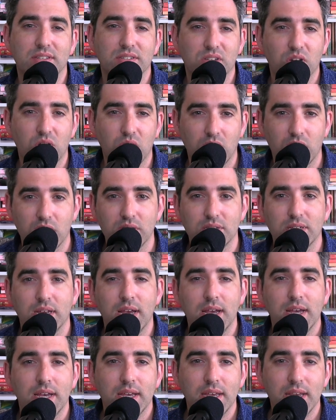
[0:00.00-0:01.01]
It's called
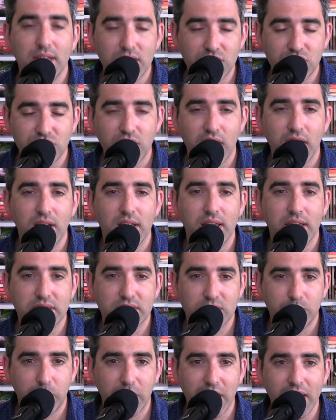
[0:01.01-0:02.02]
Israel
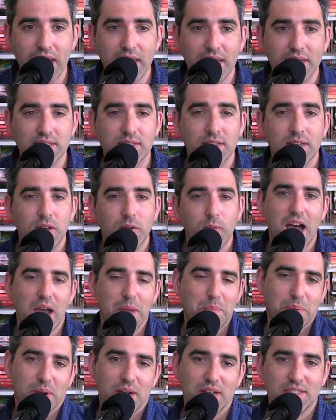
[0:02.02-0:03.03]
Explained.
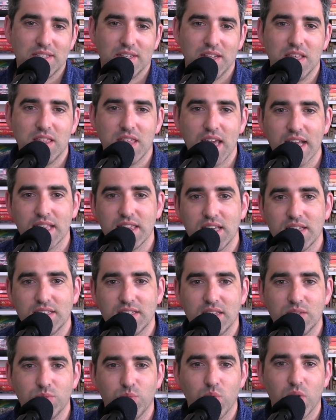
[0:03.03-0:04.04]
I personally think
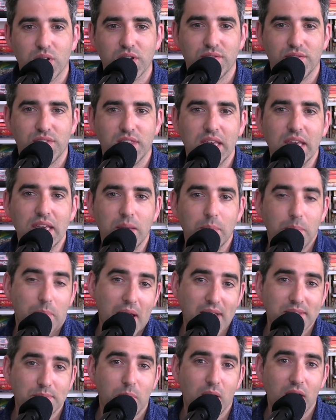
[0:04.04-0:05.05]
this is one of the
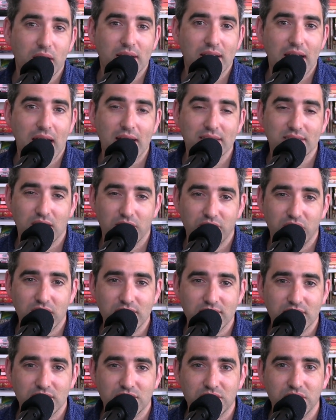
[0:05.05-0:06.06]
best podcasts I've
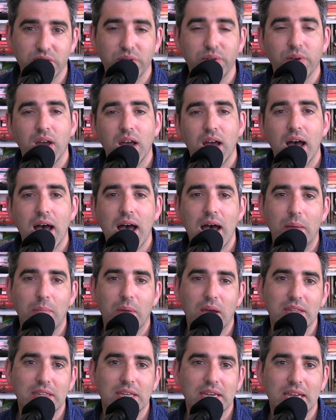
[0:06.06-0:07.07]
listened to.
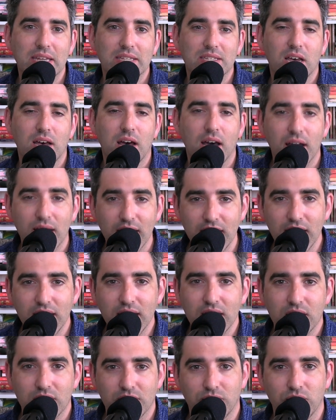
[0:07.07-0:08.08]
I think it's
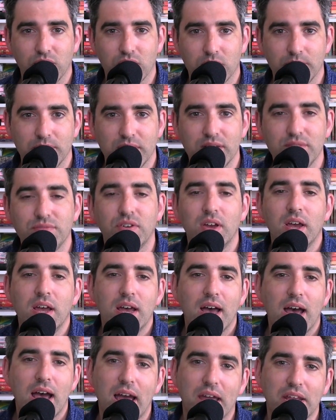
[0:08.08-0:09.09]
highly informative.
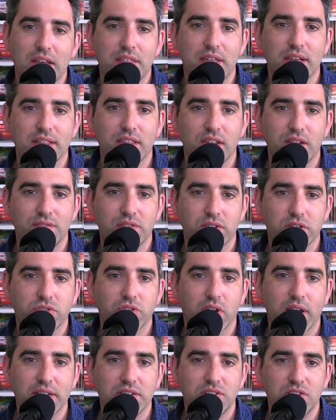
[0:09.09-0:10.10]
And I think that if you're
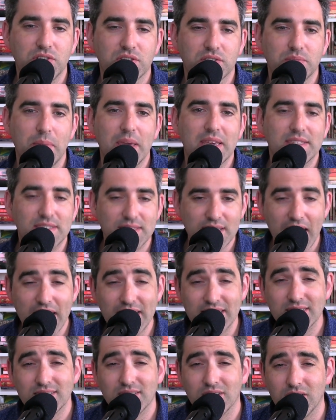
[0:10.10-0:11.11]
trying to just make
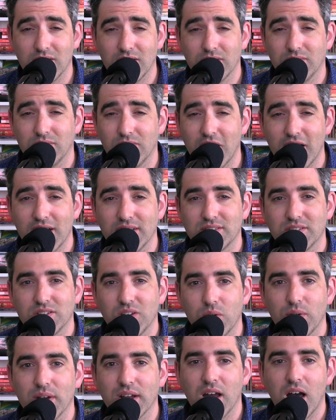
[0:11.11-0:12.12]
sense of what's
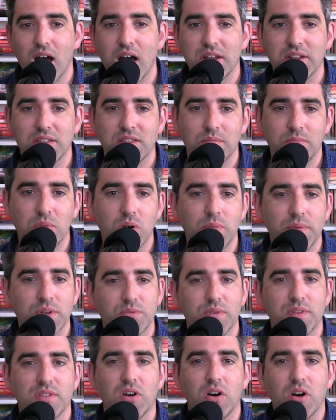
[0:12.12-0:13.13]
going on at the
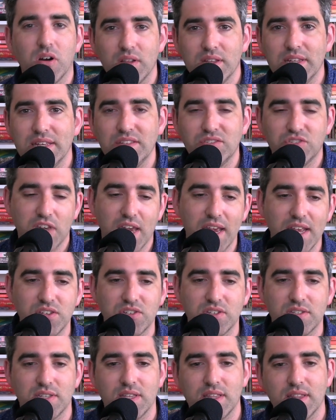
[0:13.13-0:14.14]
moment with all these
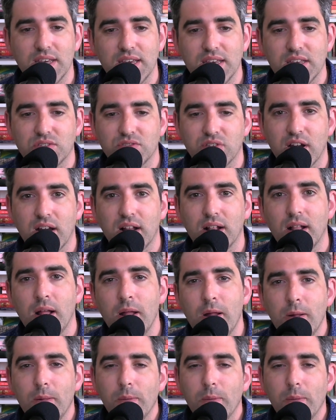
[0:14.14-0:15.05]
changes in the